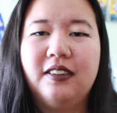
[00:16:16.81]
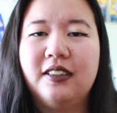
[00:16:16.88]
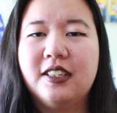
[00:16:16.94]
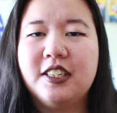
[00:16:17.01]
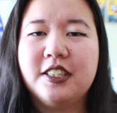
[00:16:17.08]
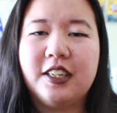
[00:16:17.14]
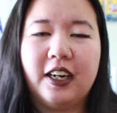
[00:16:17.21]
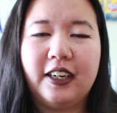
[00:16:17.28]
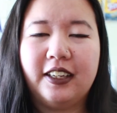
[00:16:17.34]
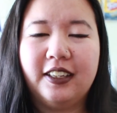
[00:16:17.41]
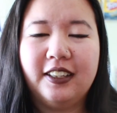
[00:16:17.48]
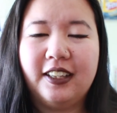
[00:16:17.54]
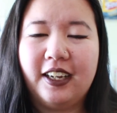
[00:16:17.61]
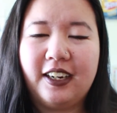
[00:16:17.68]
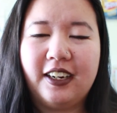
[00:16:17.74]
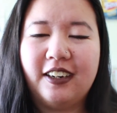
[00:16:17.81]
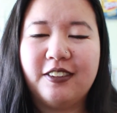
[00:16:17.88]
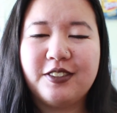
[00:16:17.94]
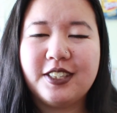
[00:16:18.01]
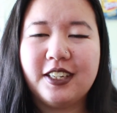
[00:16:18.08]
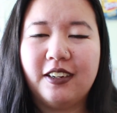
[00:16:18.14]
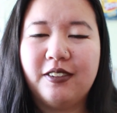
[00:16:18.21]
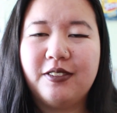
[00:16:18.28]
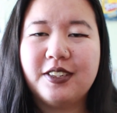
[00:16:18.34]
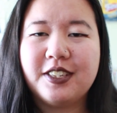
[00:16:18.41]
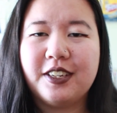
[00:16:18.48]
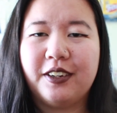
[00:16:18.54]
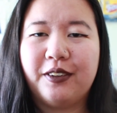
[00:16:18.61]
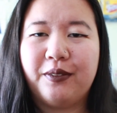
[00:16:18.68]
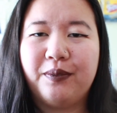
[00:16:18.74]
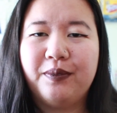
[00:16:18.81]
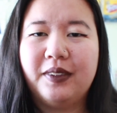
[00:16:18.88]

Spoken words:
study and that kind of stuff. So